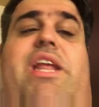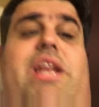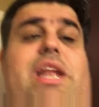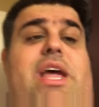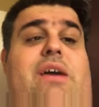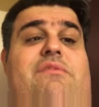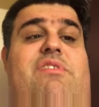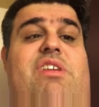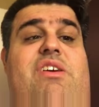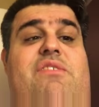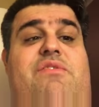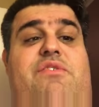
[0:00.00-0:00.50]

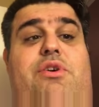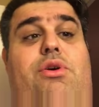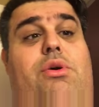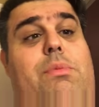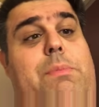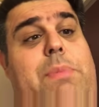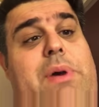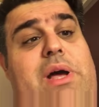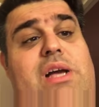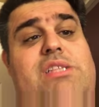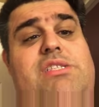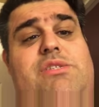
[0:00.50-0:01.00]
didn't have enough
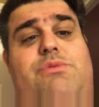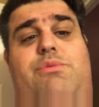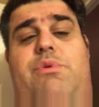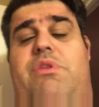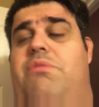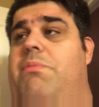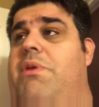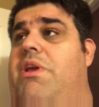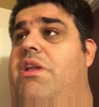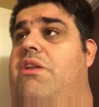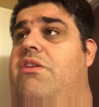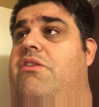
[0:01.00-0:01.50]
coupons
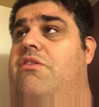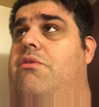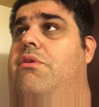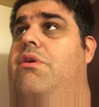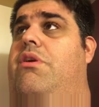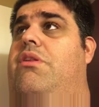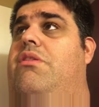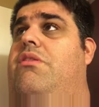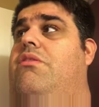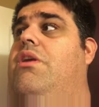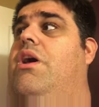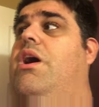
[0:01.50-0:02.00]
with me to
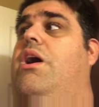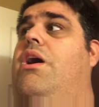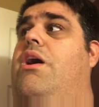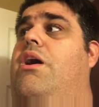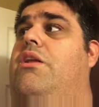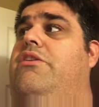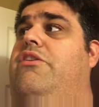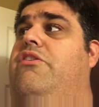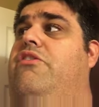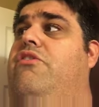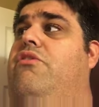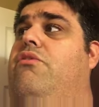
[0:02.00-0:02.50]
do it,
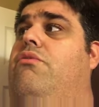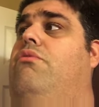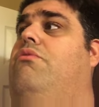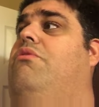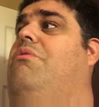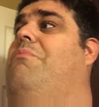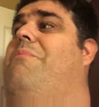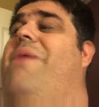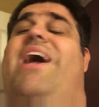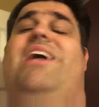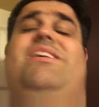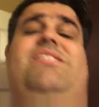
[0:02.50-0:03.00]

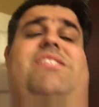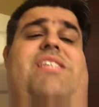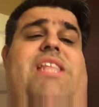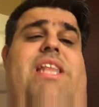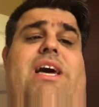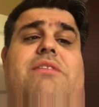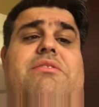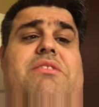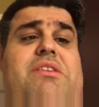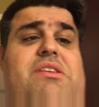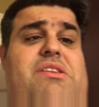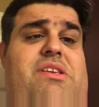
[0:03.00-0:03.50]
to
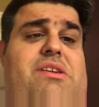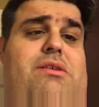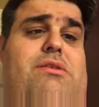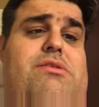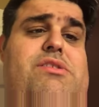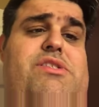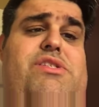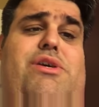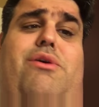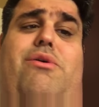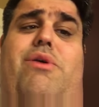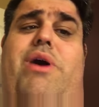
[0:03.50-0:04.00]
maxing out the
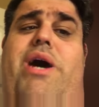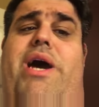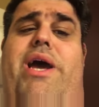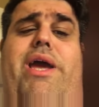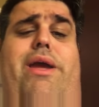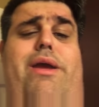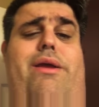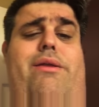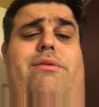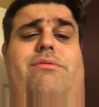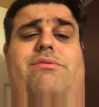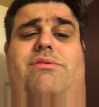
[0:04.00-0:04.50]
deal, so
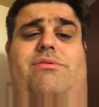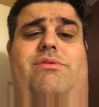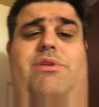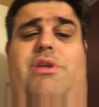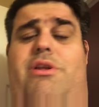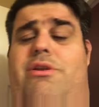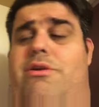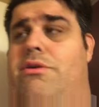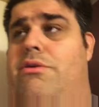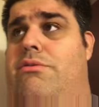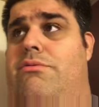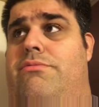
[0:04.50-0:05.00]
I
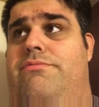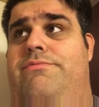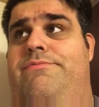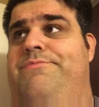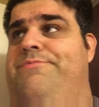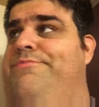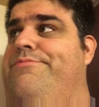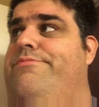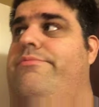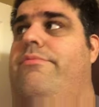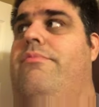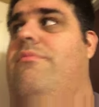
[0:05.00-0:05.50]

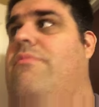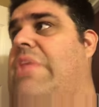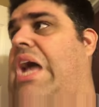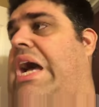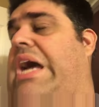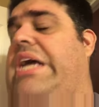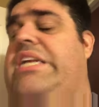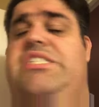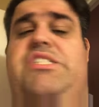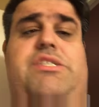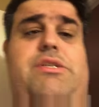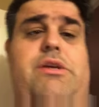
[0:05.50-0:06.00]

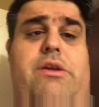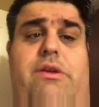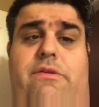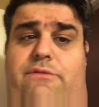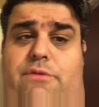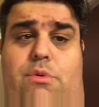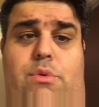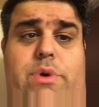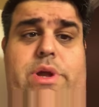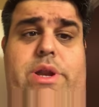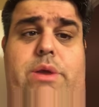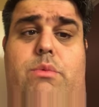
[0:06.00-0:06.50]
just
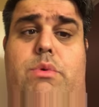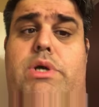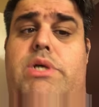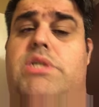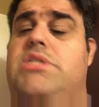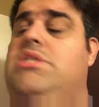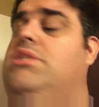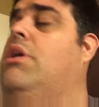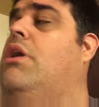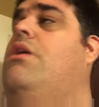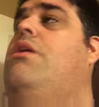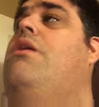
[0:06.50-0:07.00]
took it for what it
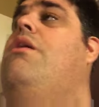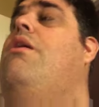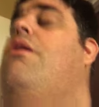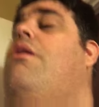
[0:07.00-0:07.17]
was.